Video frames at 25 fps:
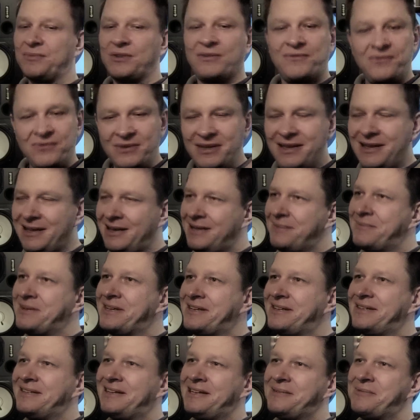I thought, yeah, let
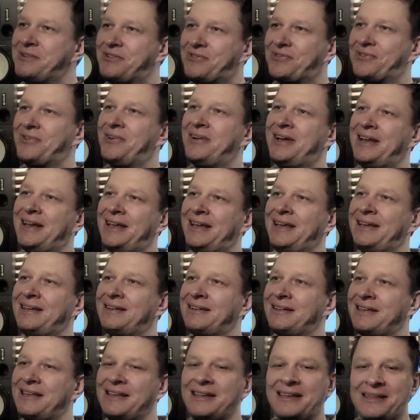me try that
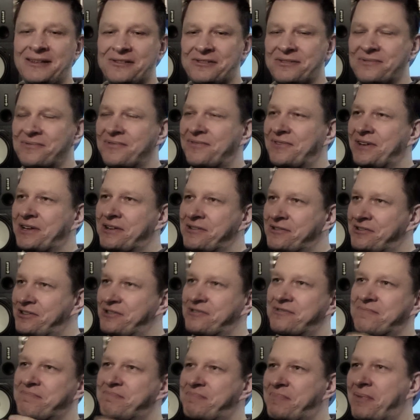out, get these little things,
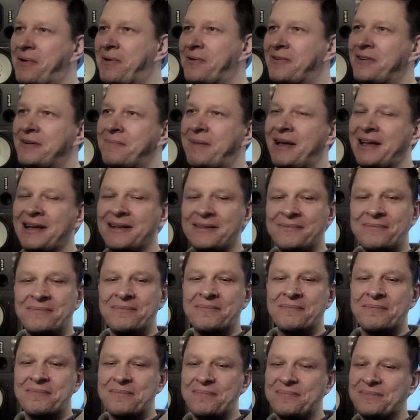just potter about
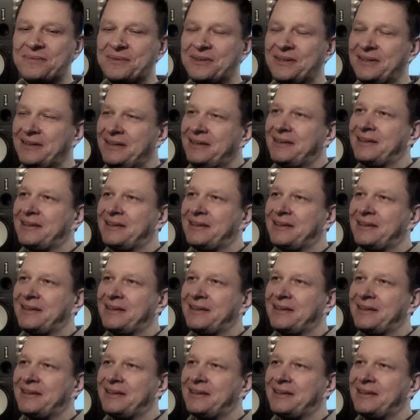and, it